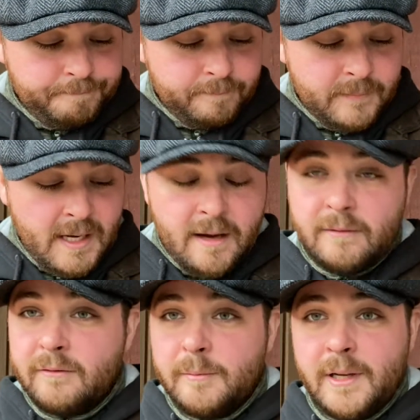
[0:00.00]
Yeah,
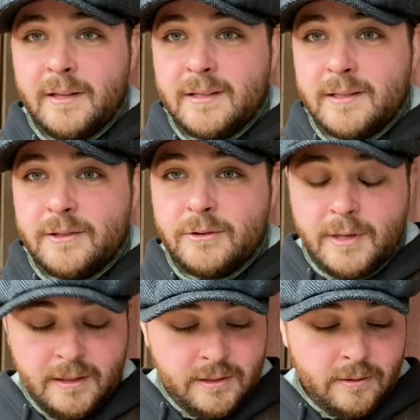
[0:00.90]
for me this is a
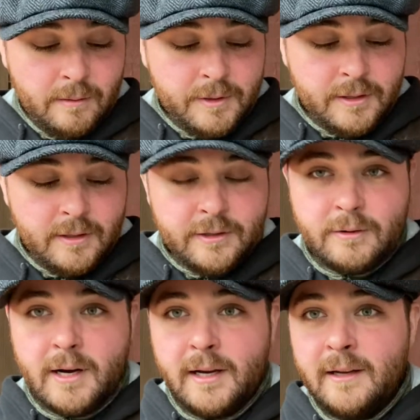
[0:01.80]
treat, so I'm just gonna
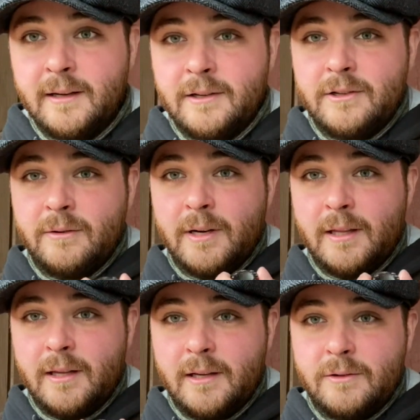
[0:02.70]
try
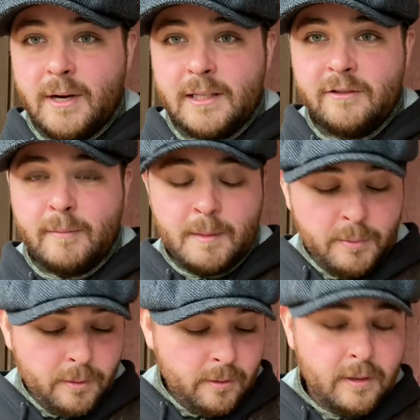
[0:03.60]
enjoying the dregs of my
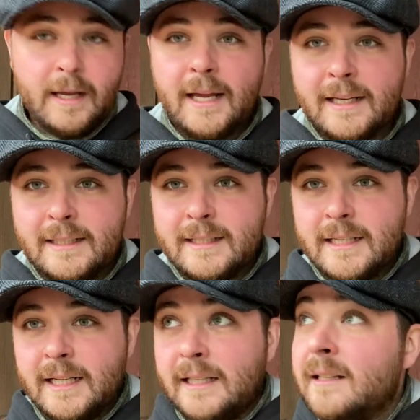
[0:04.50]
bowl
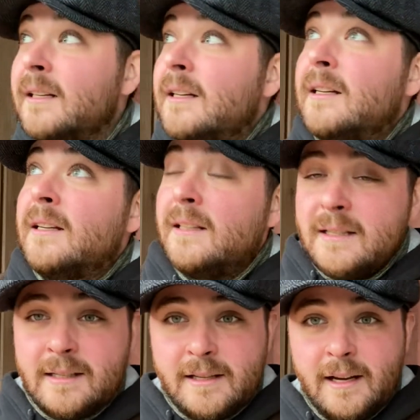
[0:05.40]
and
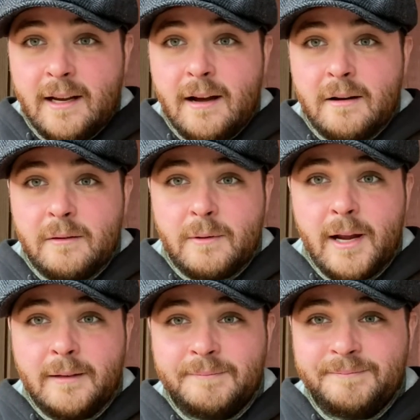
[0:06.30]
staying out of the
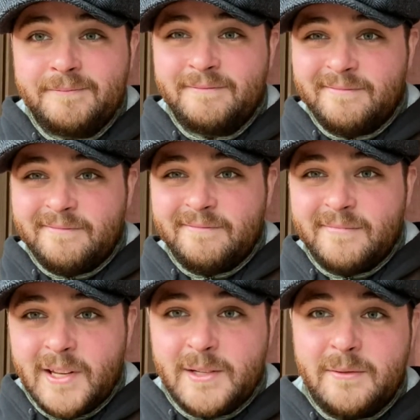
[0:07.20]
rain.
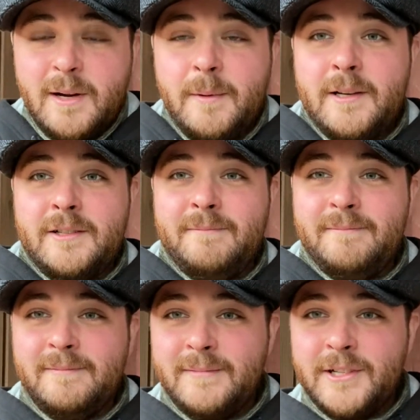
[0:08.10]
Thanks very much.
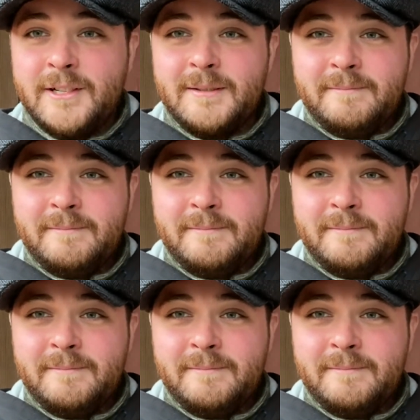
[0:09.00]
Cheers.